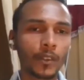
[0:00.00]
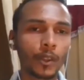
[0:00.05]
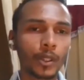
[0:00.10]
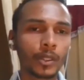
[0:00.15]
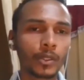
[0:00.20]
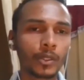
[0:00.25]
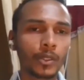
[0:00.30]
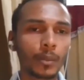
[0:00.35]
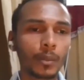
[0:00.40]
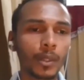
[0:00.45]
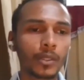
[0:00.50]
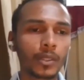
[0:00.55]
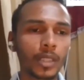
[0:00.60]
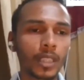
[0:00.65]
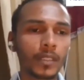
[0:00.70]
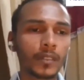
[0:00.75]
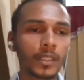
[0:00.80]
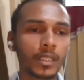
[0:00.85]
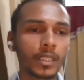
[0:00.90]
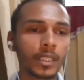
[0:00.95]
I warn you about
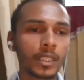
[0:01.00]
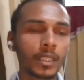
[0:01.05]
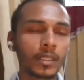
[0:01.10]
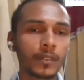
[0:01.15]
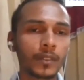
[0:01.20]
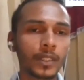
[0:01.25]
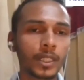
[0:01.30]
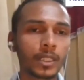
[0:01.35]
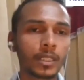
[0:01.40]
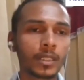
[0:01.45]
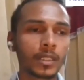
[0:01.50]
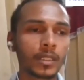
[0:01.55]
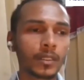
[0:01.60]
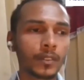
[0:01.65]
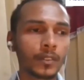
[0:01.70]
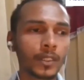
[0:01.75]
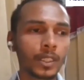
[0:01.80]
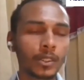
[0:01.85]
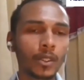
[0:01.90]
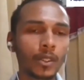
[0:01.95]
everything which
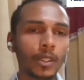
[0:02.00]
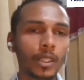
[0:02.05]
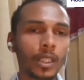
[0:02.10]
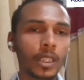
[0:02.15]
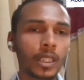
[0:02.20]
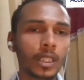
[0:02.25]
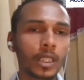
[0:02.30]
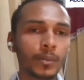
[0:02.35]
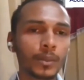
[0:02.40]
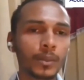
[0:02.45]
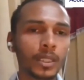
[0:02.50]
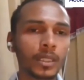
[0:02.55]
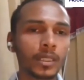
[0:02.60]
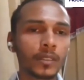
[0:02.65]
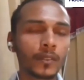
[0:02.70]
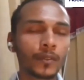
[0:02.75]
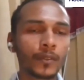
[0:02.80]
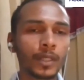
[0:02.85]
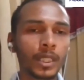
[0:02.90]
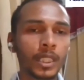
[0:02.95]
gonna come
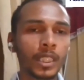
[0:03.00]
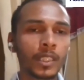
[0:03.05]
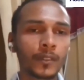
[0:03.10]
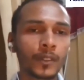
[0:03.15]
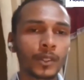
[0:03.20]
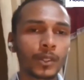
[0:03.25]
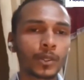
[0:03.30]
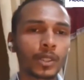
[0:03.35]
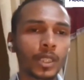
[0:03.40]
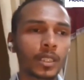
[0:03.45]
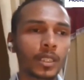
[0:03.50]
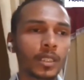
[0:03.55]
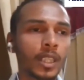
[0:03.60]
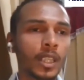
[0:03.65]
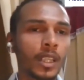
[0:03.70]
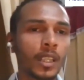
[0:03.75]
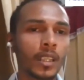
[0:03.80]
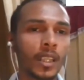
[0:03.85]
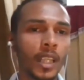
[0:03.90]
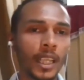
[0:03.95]
in near future.
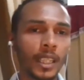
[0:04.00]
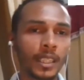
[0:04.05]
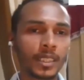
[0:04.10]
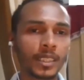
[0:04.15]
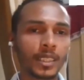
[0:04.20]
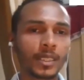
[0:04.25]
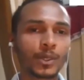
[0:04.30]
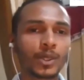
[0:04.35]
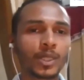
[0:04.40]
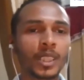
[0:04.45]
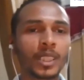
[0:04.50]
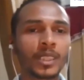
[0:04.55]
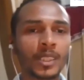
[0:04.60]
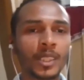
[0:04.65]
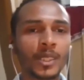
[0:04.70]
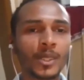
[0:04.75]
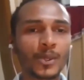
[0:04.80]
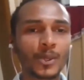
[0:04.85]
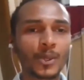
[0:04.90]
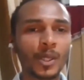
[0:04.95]
Like
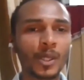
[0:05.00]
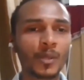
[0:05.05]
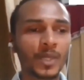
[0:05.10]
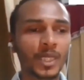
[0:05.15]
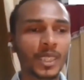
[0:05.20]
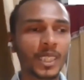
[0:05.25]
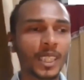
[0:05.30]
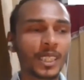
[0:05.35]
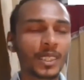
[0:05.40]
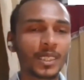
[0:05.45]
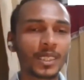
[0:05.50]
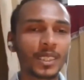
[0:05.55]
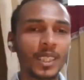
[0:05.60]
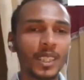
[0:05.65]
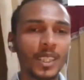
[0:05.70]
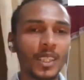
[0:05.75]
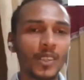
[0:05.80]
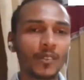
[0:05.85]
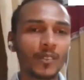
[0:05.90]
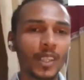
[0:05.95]
Utkarsha told me that
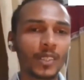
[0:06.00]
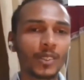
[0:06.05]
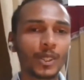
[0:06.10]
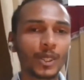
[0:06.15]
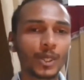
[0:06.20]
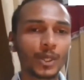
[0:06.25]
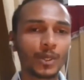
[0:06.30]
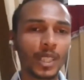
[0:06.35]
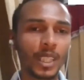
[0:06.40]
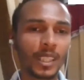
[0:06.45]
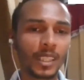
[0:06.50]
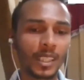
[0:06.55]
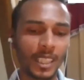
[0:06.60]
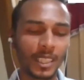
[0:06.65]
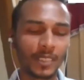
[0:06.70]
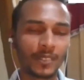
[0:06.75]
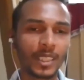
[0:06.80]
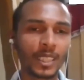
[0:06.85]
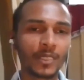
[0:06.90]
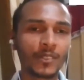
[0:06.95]
whenever you are
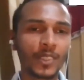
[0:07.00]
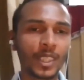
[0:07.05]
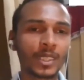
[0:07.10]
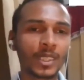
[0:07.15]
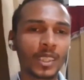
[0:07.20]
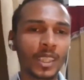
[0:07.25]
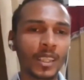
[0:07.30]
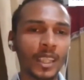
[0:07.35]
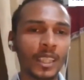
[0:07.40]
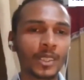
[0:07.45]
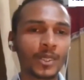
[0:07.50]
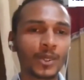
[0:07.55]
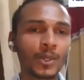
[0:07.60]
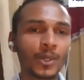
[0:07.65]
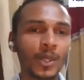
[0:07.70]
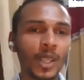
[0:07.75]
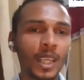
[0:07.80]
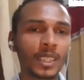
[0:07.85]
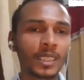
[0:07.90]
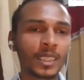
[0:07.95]
leaving 1 and
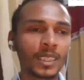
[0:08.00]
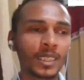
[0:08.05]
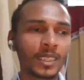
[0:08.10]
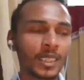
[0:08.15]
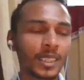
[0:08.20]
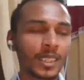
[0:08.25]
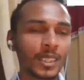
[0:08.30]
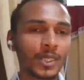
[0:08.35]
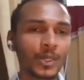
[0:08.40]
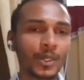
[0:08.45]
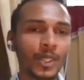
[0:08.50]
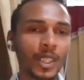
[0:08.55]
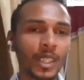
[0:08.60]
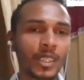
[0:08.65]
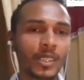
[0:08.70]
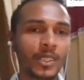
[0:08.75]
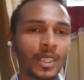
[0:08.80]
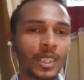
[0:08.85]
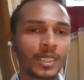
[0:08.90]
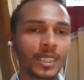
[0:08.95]
2 classes, you are
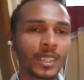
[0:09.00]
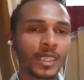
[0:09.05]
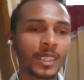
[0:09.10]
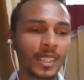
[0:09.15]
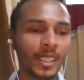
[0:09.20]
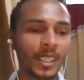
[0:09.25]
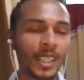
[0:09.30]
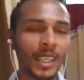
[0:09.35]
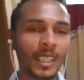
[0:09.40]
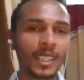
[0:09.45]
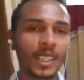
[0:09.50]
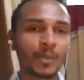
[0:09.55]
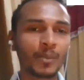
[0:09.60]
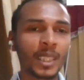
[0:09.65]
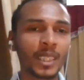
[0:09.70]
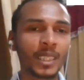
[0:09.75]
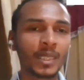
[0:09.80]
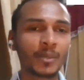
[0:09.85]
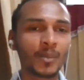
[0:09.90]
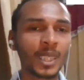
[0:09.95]
gonna certainly end up
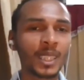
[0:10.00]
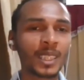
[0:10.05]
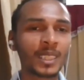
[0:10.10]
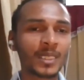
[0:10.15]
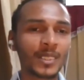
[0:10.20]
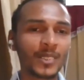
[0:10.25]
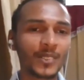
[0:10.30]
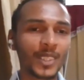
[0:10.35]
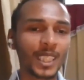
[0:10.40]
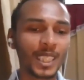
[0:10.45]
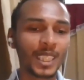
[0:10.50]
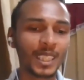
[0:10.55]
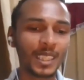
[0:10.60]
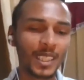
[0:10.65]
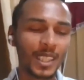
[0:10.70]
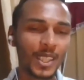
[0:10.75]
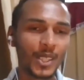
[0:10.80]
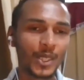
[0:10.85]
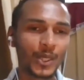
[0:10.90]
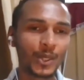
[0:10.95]
at a place where
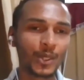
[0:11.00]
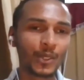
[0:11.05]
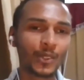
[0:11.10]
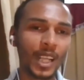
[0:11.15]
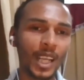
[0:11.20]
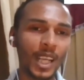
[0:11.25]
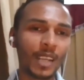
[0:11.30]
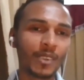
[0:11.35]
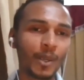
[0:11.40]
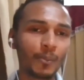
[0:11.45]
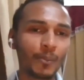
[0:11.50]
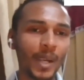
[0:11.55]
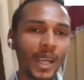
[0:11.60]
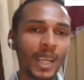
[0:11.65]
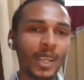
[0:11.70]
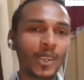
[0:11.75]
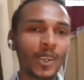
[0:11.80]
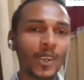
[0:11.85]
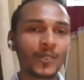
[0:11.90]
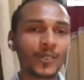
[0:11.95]
you will have a
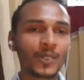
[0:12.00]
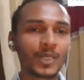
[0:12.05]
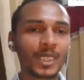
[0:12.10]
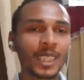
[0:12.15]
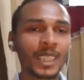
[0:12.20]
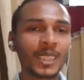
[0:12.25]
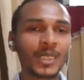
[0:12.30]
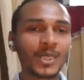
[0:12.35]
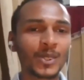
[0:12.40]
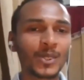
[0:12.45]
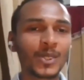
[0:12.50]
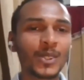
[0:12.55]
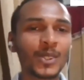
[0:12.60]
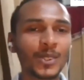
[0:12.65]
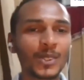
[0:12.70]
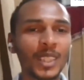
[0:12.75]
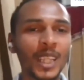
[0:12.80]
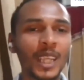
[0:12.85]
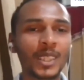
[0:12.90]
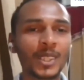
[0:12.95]
pile of things to
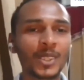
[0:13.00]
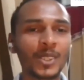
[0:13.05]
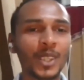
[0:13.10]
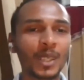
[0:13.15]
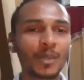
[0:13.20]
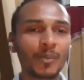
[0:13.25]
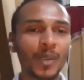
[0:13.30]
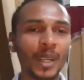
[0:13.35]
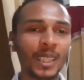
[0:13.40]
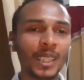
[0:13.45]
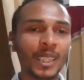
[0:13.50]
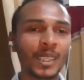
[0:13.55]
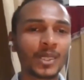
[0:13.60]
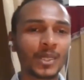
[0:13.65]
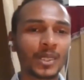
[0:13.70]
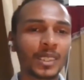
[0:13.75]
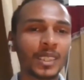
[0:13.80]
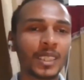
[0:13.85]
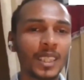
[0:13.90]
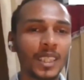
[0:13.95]
that you are
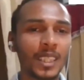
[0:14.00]
pending.